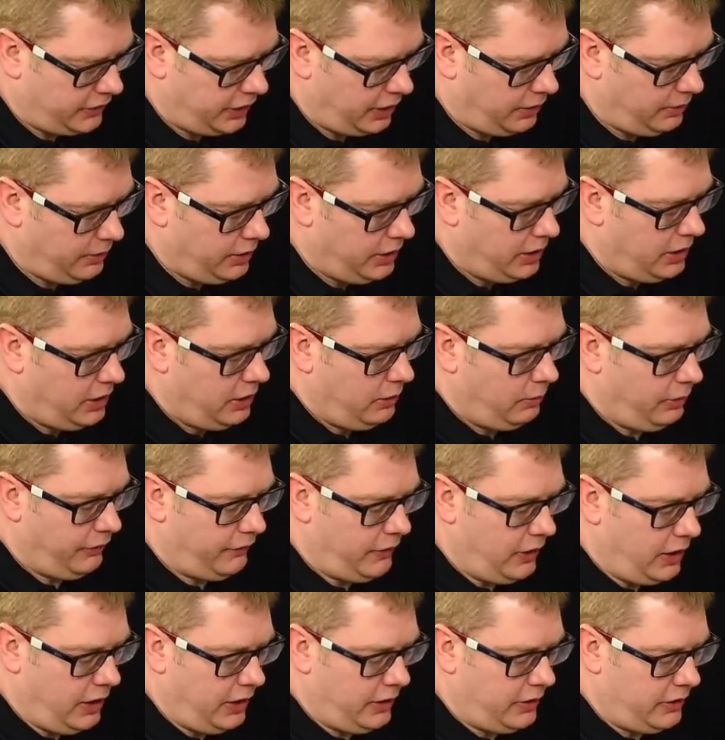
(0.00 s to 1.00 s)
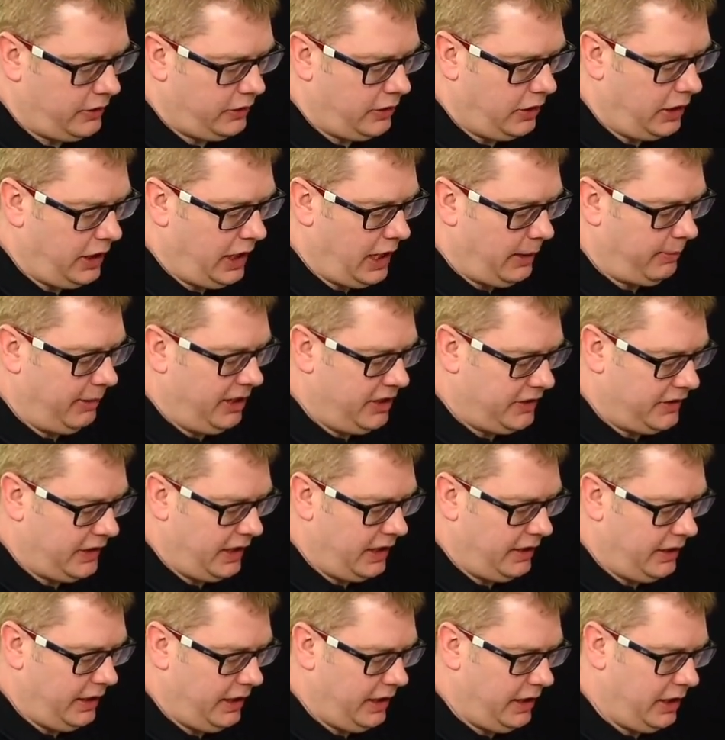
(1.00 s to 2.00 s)
So we've got a dynamic
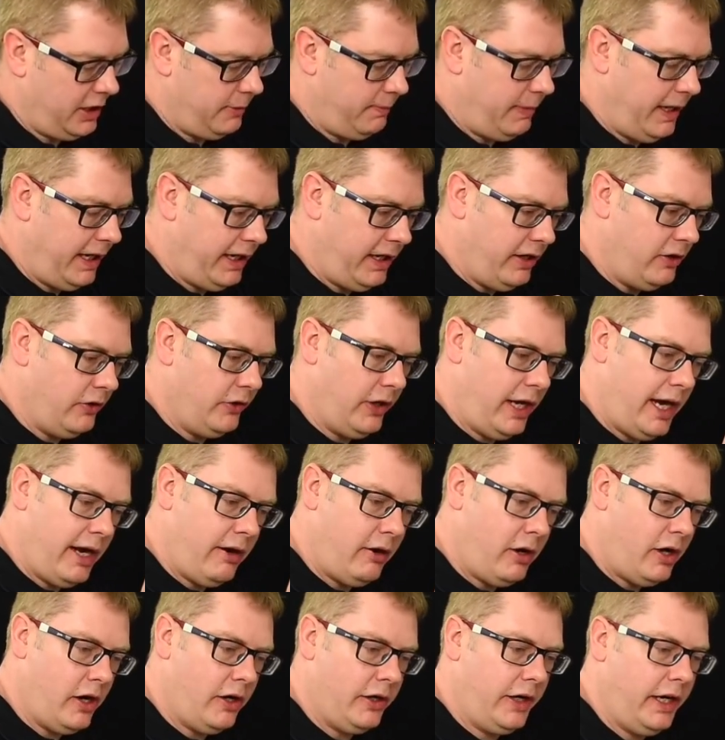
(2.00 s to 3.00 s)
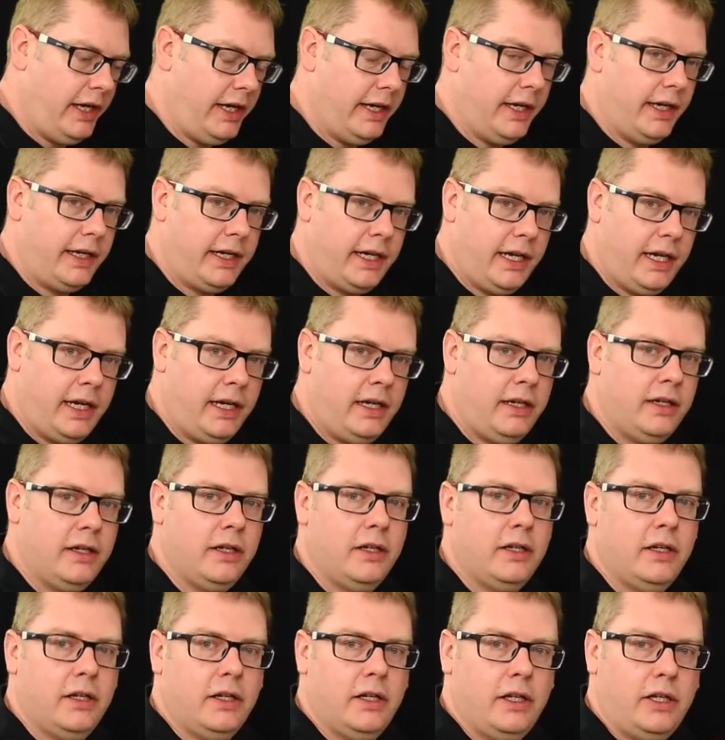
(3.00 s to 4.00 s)
sound here. Depending on how hard I hit the key,
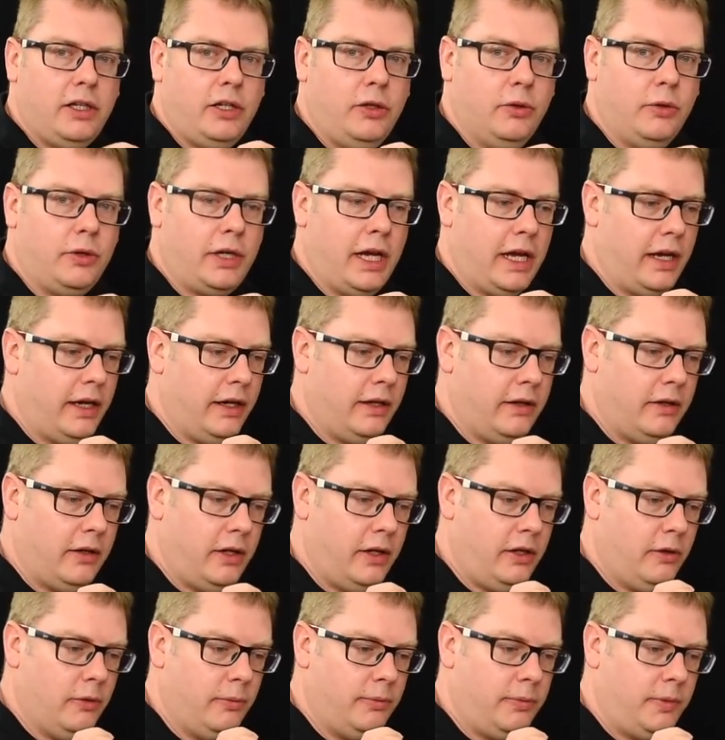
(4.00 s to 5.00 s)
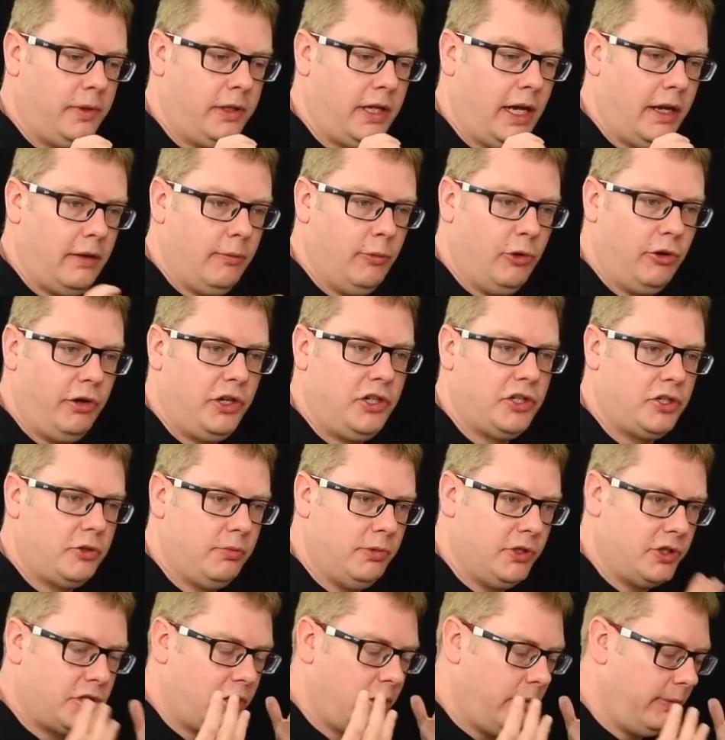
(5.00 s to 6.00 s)
you'll get more
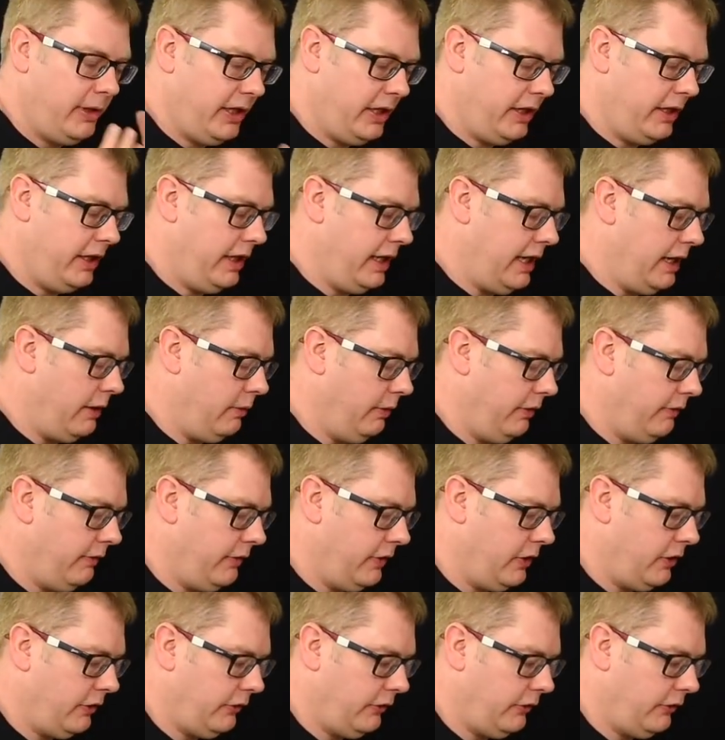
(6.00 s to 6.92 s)
instruments coming in and out with